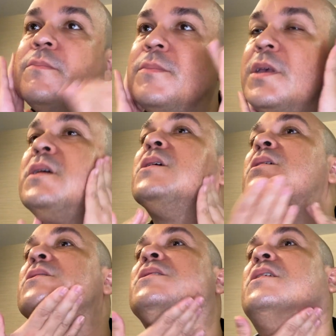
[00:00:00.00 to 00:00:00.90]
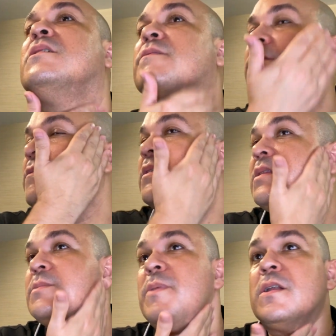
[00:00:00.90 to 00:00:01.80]
because if
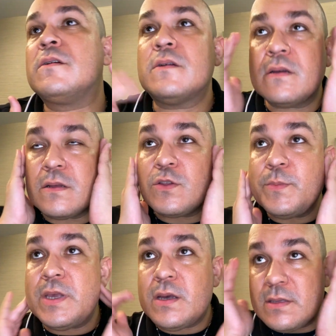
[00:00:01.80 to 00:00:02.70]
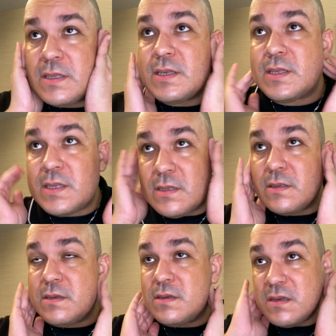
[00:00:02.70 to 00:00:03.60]
it's better to be consistent